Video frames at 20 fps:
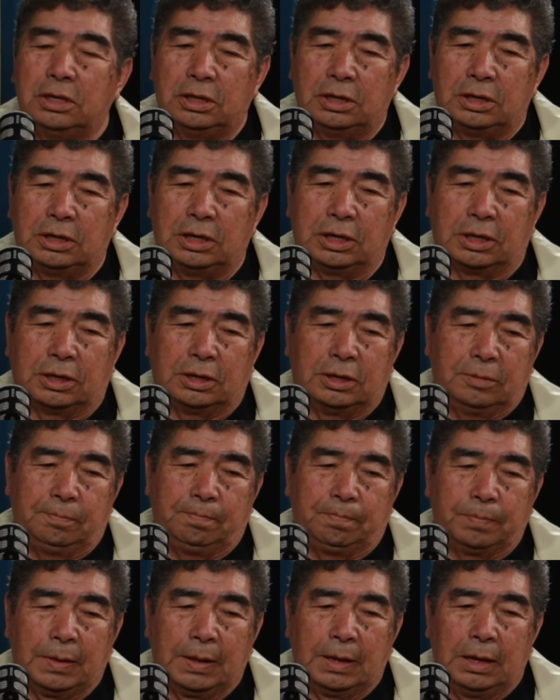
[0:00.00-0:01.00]
like
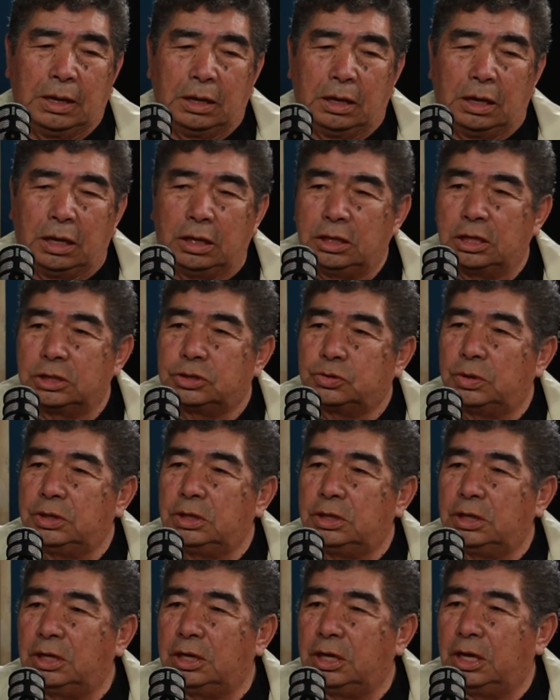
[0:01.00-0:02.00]
and that's
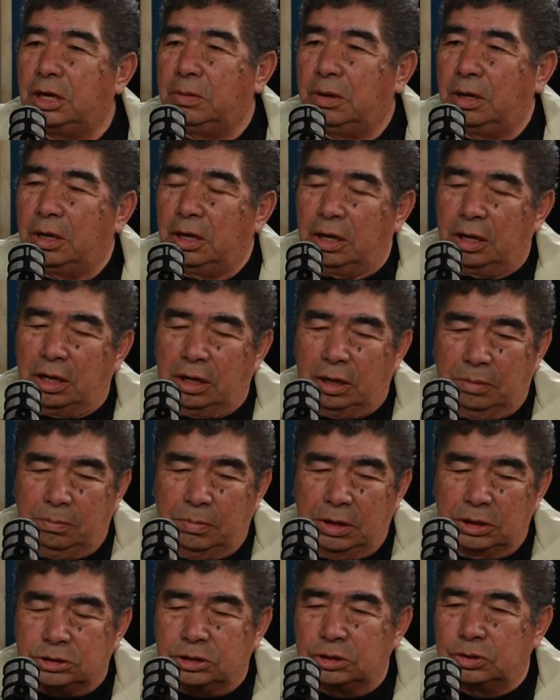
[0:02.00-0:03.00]
when uh, I
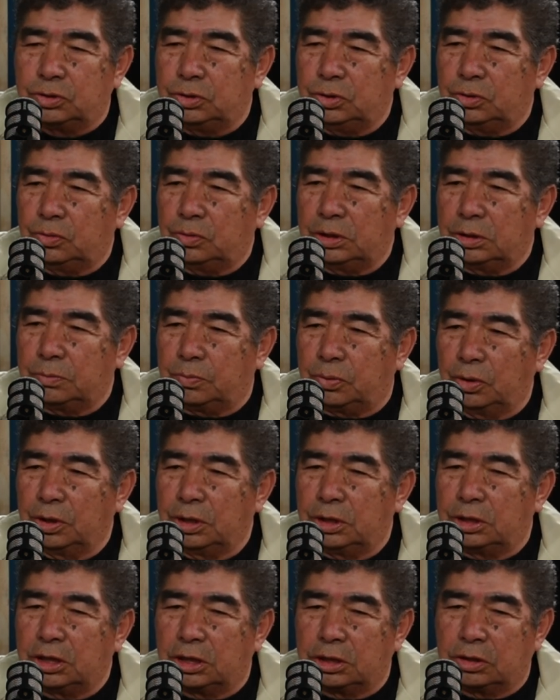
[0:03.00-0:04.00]
mentioned to you one
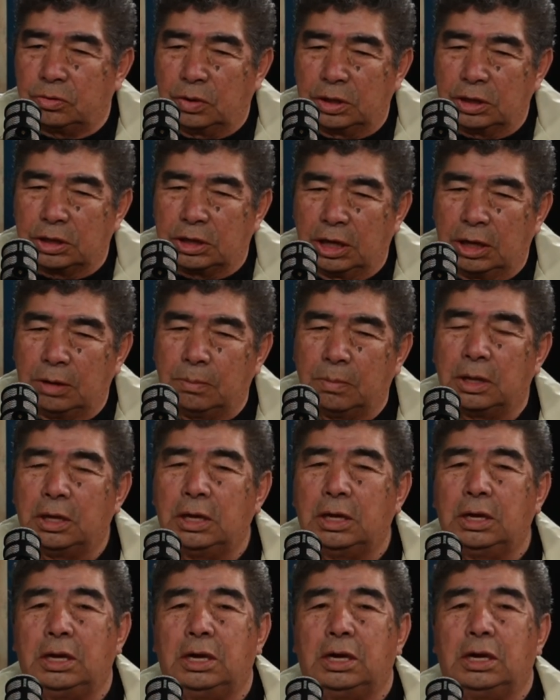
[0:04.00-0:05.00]
point at one time
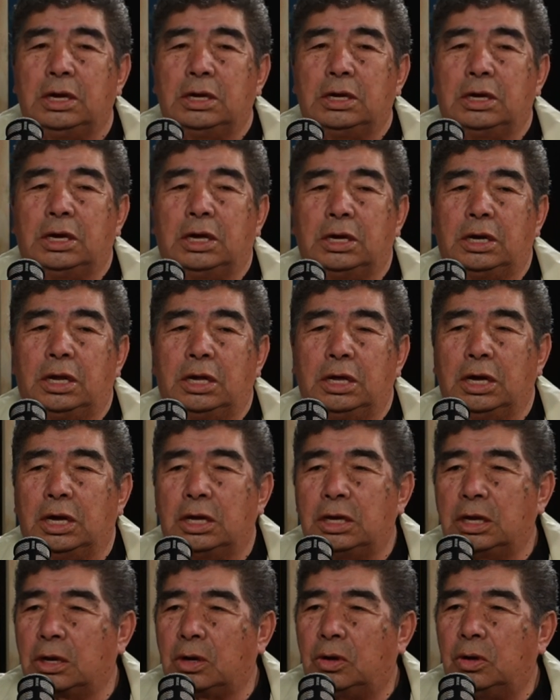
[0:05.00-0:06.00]
that I
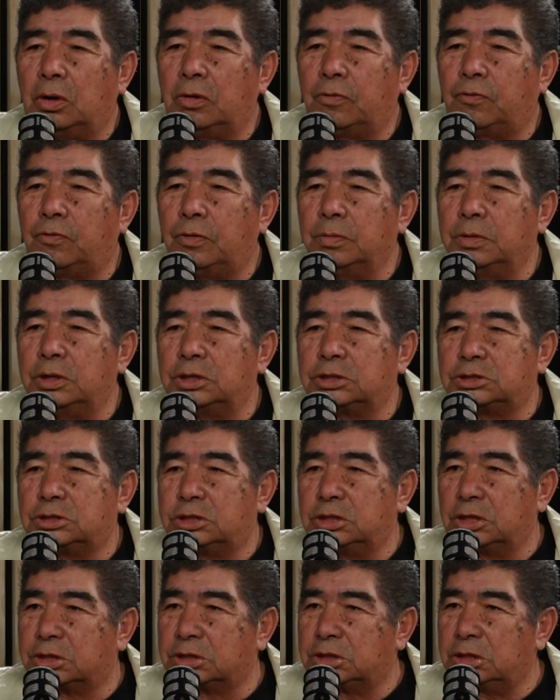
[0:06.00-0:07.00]
had a call from this
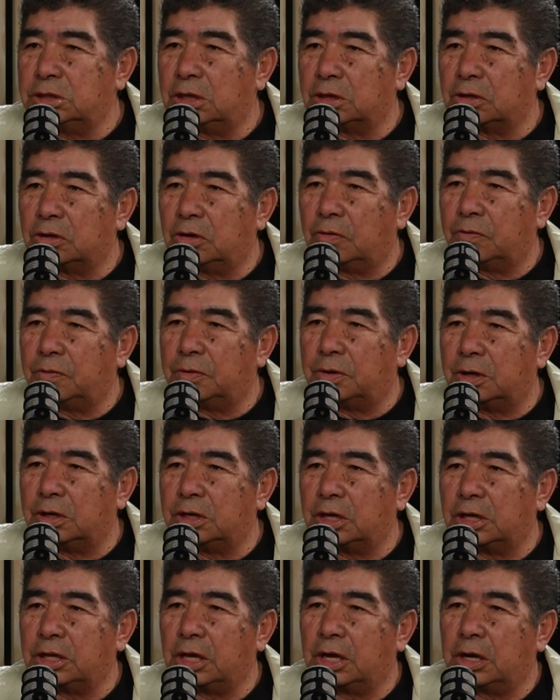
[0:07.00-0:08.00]
lieutenant governor
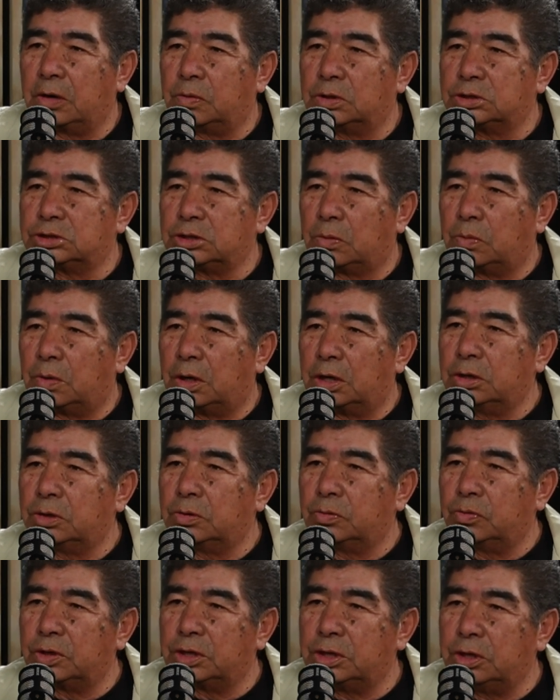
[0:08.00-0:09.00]
that I was
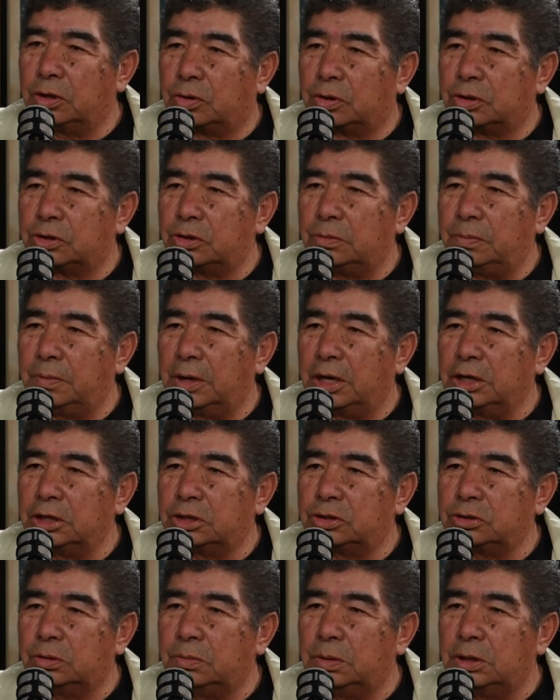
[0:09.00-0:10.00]
awarded with the Order of
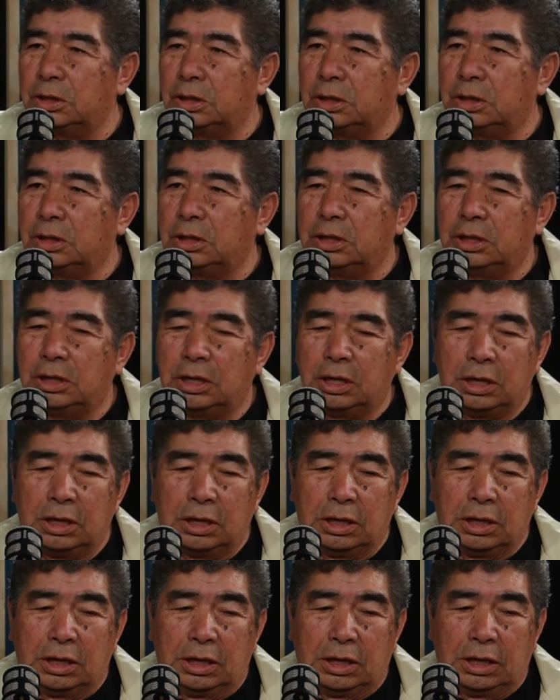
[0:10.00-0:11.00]
Manitoba. Yes.
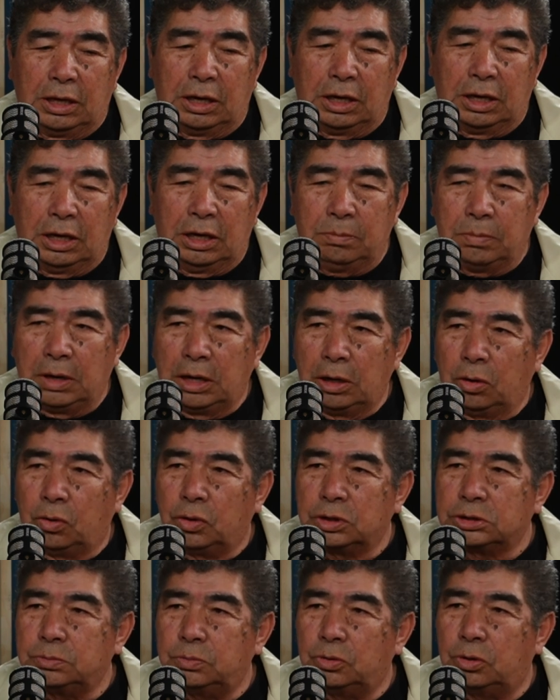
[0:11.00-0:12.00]
Yeah. Uh, in my
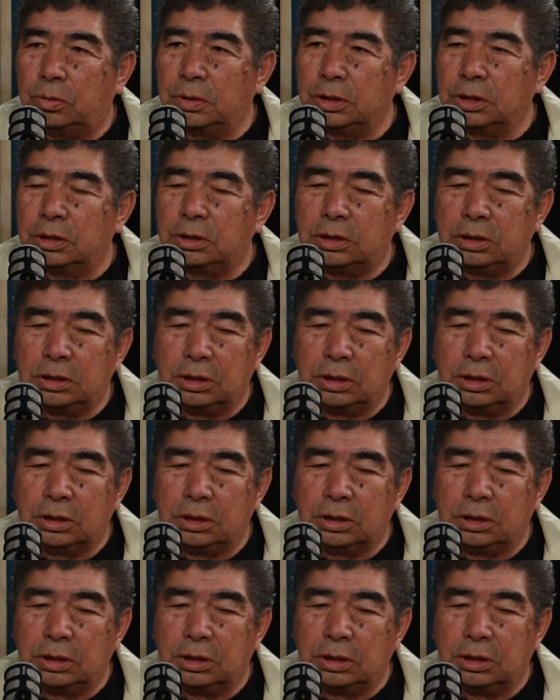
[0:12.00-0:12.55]
lowest moment,